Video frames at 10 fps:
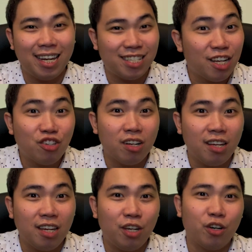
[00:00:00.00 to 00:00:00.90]

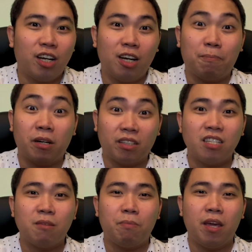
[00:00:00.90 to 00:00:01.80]
Essentially, you're gonna
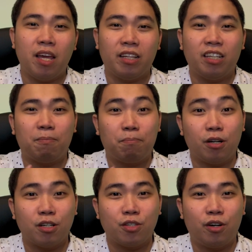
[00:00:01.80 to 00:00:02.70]
participate in the
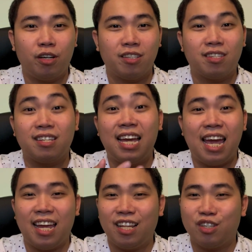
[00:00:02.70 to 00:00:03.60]
person's
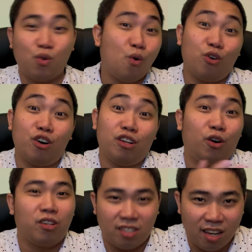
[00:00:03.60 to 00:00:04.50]
gains or
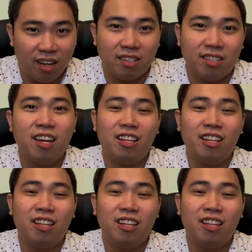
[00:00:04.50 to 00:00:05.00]
losses